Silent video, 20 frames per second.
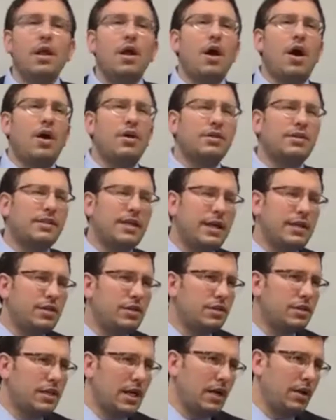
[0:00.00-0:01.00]
Our
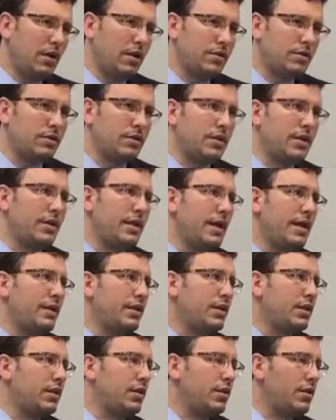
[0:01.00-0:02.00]
sages tell us
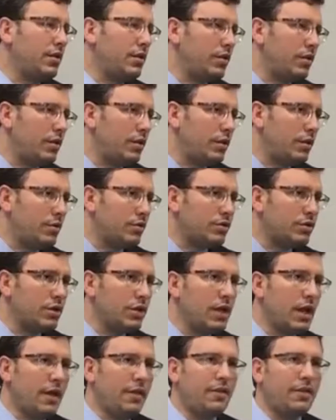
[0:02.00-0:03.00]
that there's
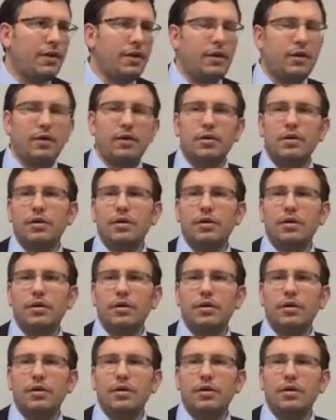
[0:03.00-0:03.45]
nothing